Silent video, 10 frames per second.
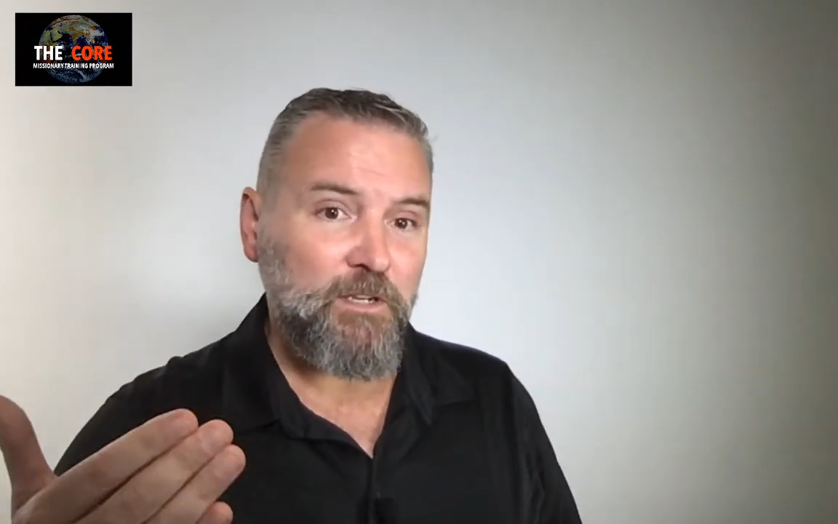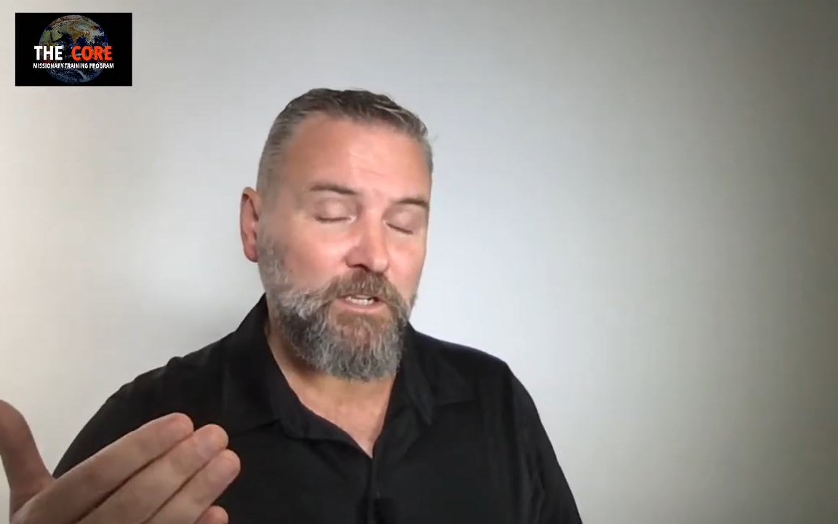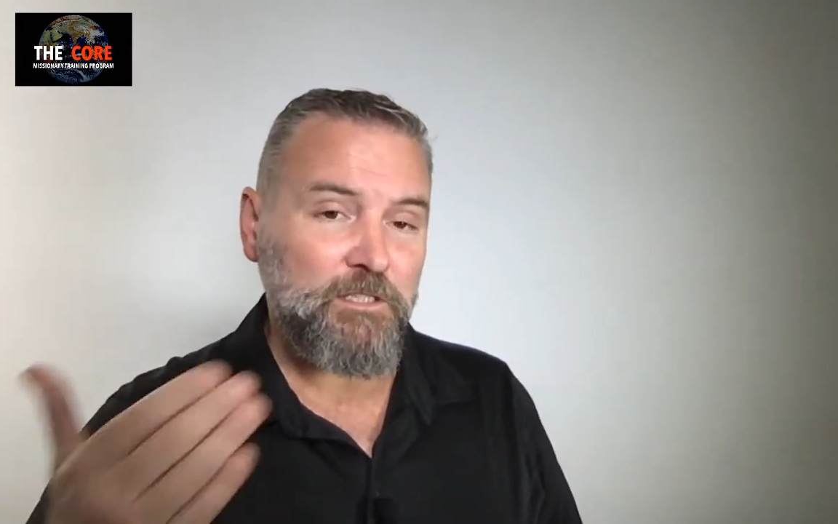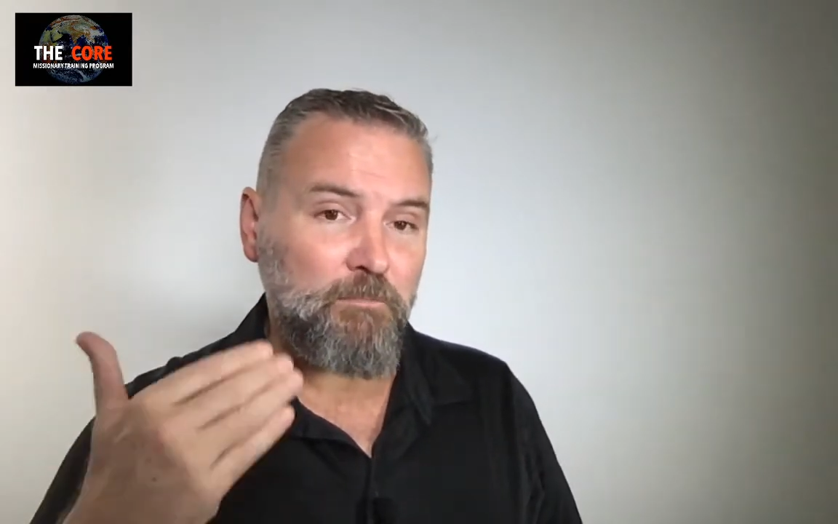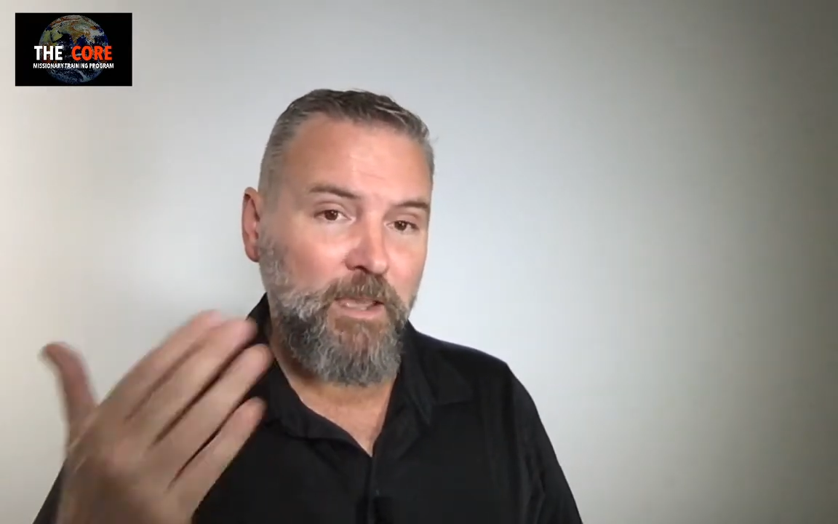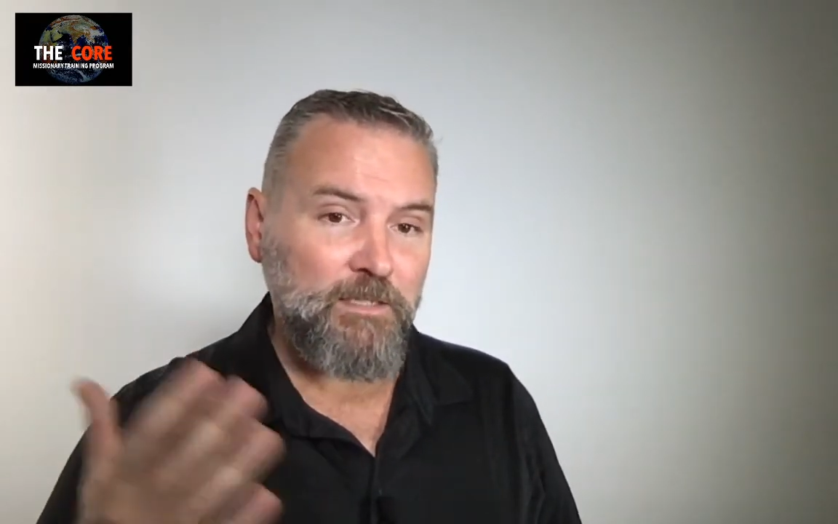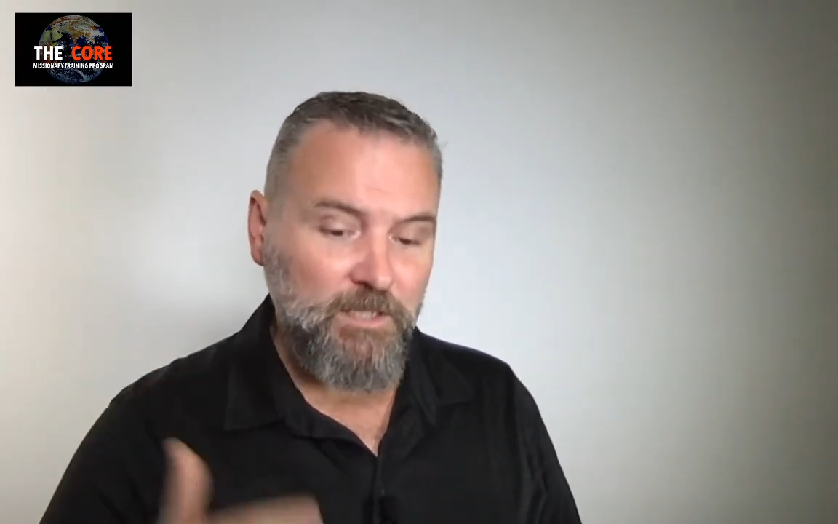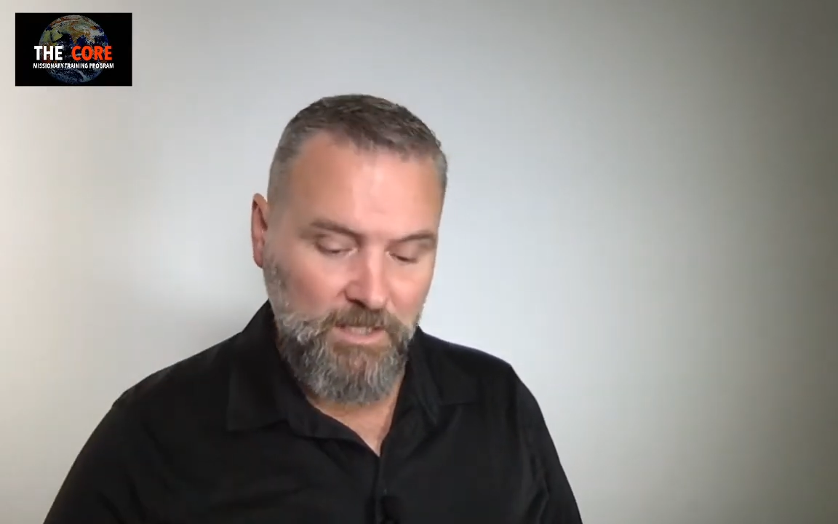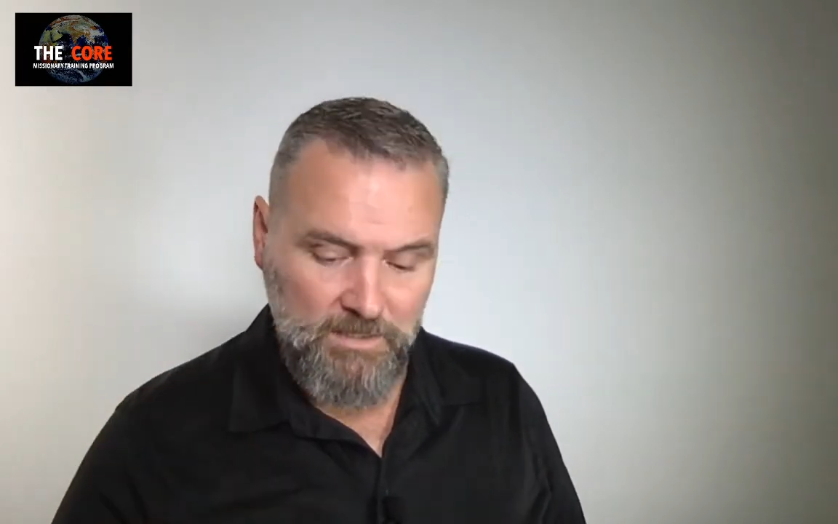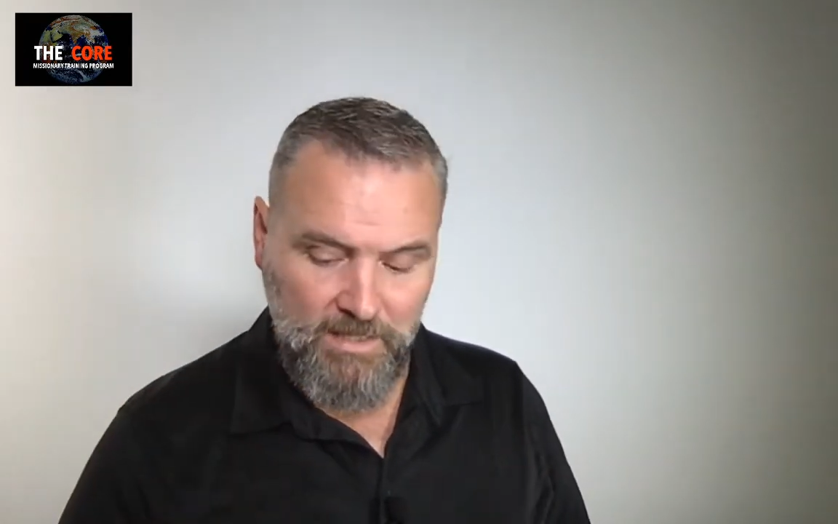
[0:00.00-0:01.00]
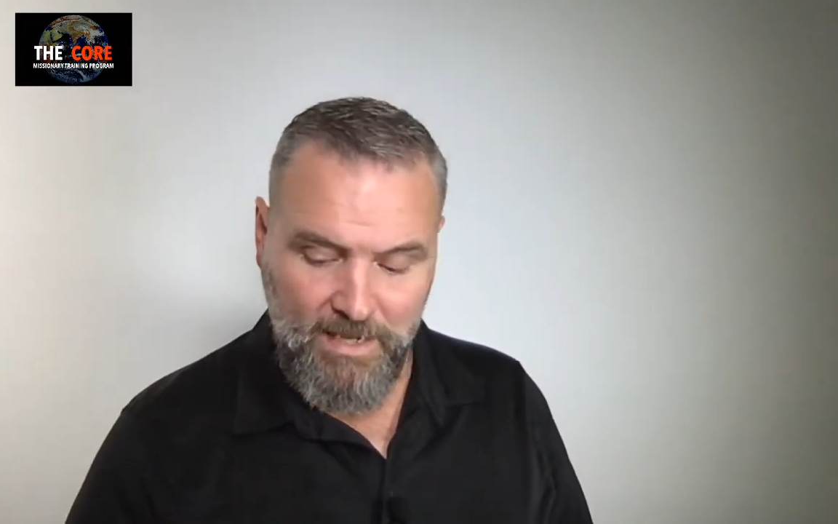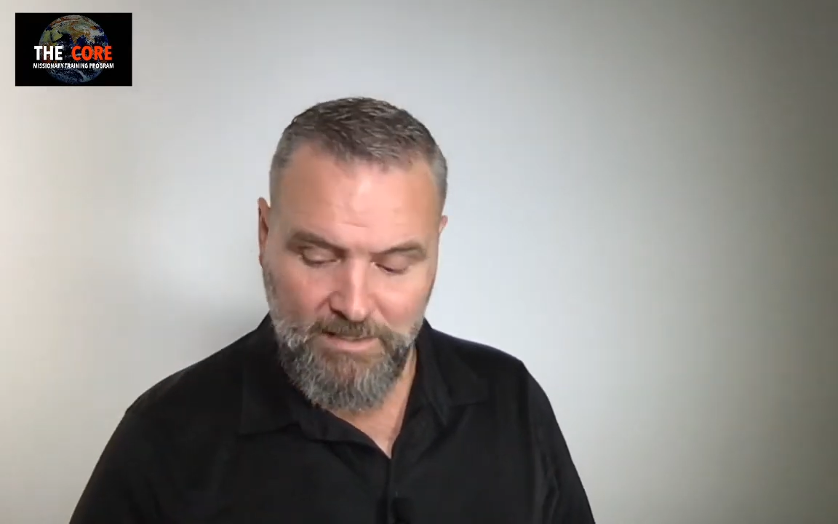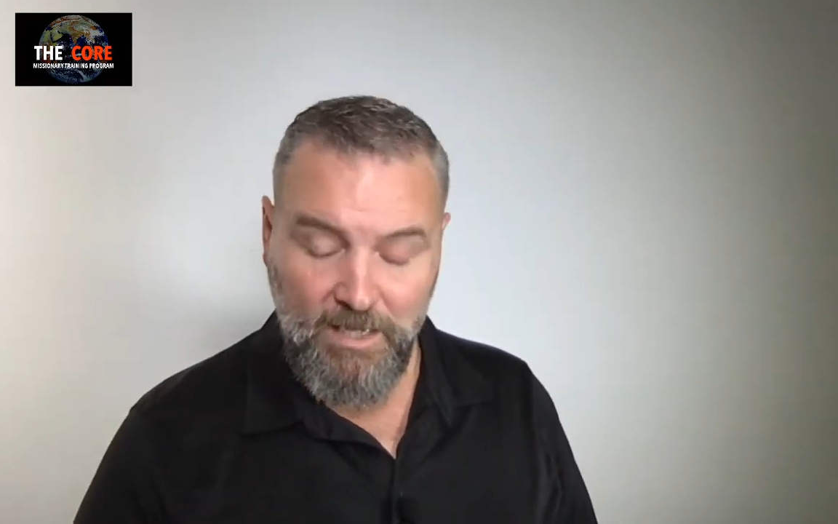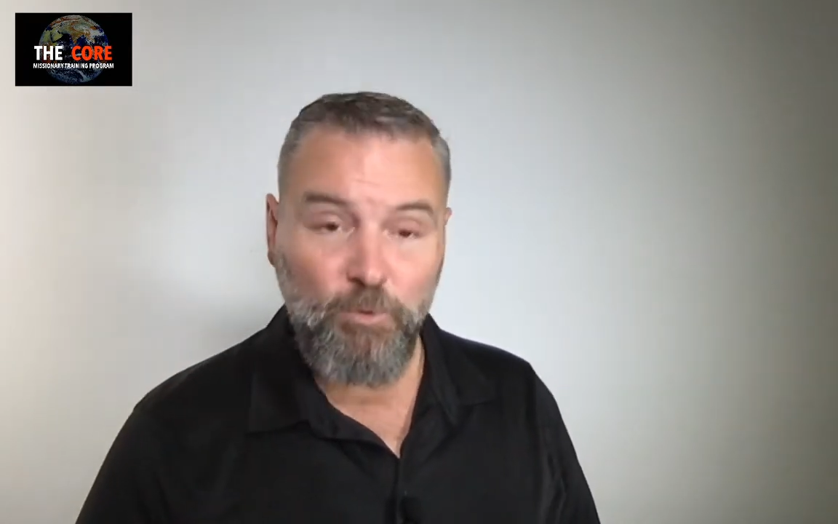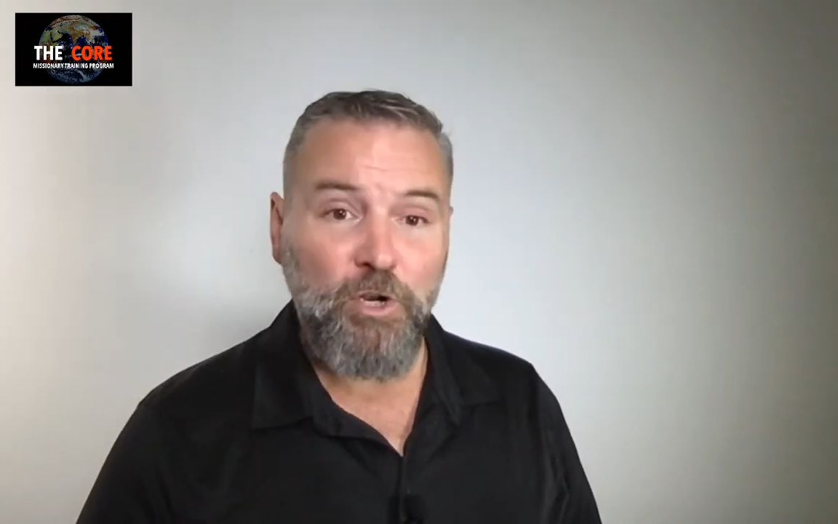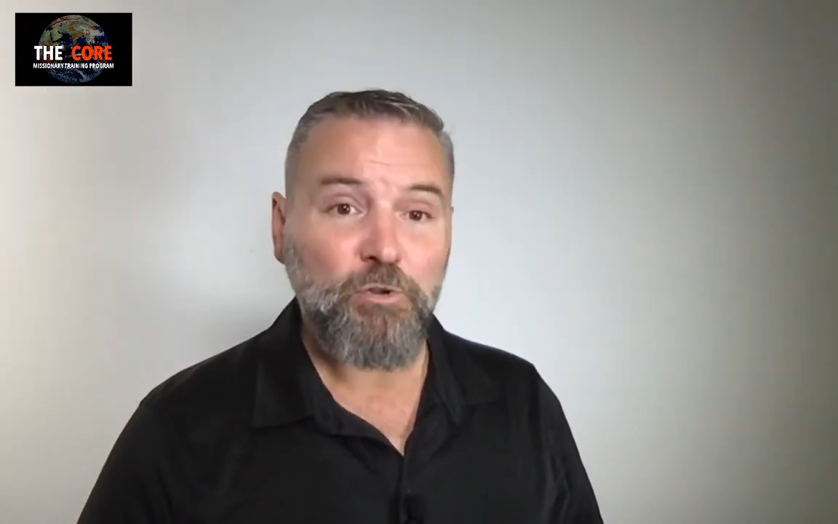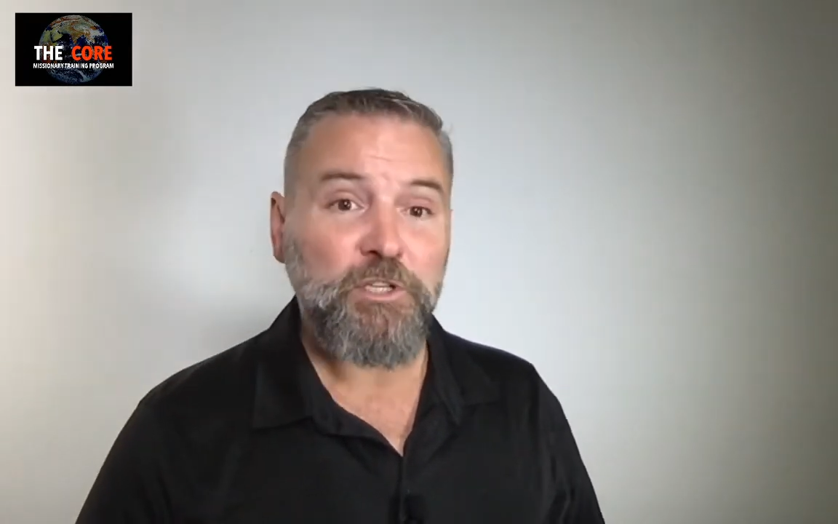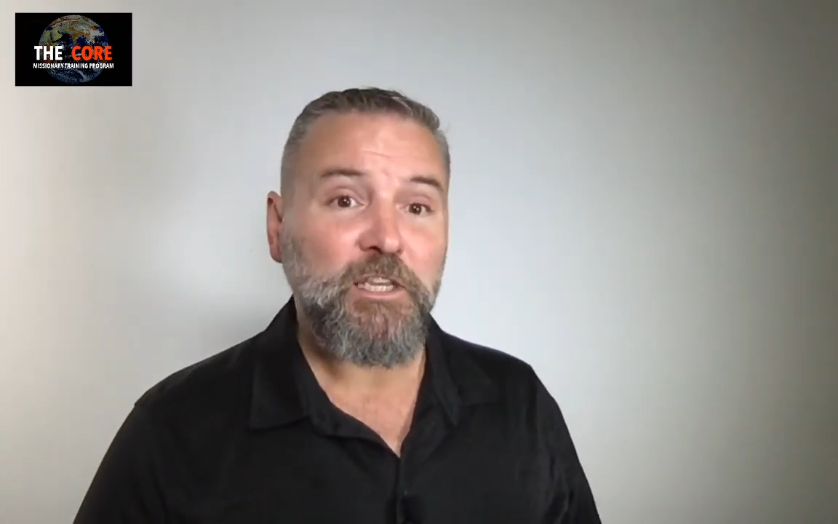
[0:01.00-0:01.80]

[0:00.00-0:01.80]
because the Mexicans in that day would only